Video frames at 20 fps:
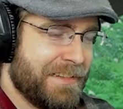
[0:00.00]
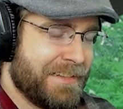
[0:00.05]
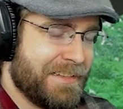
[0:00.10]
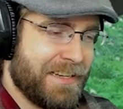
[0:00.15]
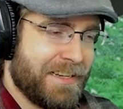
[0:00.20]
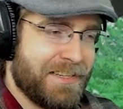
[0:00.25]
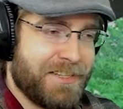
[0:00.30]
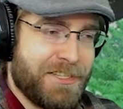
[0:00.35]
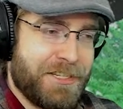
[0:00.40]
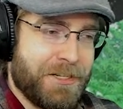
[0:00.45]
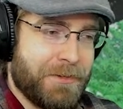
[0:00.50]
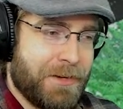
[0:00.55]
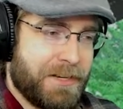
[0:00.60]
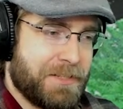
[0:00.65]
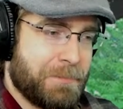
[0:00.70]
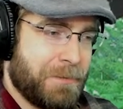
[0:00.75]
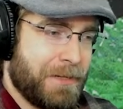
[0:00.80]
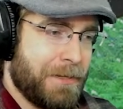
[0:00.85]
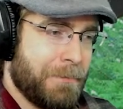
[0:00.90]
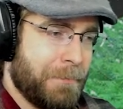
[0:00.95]
She has 2
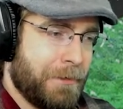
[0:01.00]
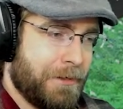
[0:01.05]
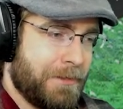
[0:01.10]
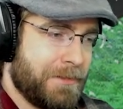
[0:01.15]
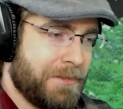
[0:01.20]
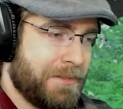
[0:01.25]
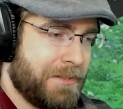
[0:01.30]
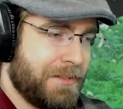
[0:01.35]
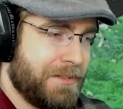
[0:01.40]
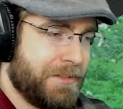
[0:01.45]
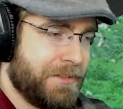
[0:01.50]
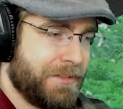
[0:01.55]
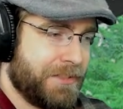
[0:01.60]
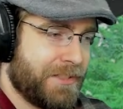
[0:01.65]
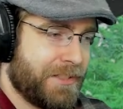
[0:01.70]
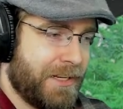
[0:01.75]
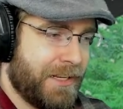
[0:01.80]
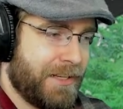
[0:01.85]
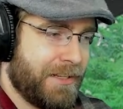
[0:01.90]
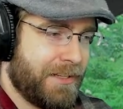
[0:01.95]
SP balls. It
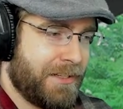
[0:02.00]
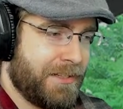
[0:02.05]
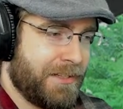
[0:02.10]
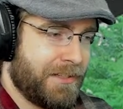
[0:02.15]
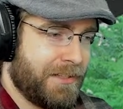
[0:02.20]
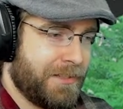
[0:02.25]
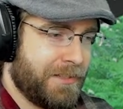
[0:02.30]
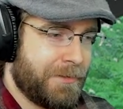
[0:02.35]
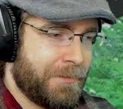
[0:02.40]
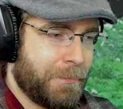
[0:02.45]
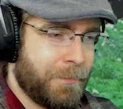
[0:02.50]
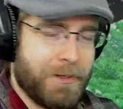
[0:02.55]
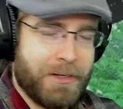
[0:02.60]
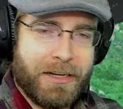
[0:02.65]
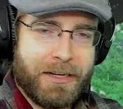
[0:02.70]
looks like we're